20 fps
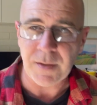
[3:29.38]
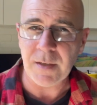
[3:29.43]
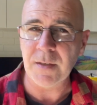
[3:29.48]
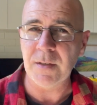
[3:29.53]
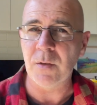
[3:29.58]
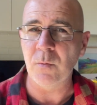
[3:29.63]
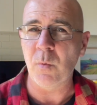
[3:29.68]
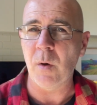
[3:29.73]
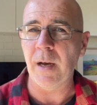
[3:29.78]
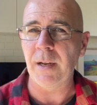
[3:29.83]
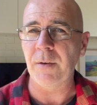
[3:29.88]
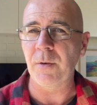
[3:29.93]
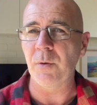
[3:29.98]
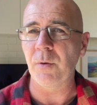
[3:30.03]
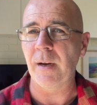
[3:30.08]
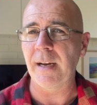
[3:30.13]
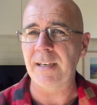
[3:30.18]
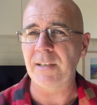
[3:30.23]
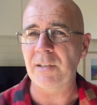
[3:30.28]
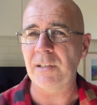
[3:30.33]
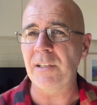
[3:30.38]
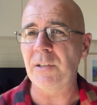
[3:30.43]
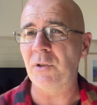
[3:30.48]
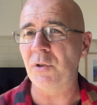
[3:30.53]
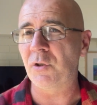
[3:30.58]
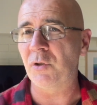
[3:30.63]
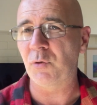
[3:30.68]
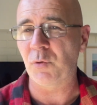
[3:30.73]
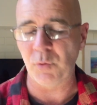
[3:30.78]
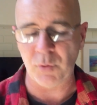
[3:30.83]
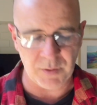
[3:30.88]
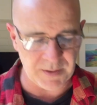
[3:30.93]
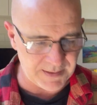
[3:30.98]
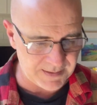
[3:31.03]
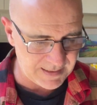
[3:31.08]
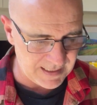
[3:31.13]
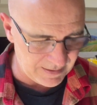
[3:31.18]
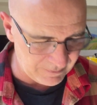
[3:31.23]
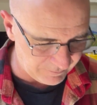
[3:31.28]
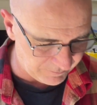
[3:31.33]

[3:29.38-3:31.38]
is the one who actually destroys that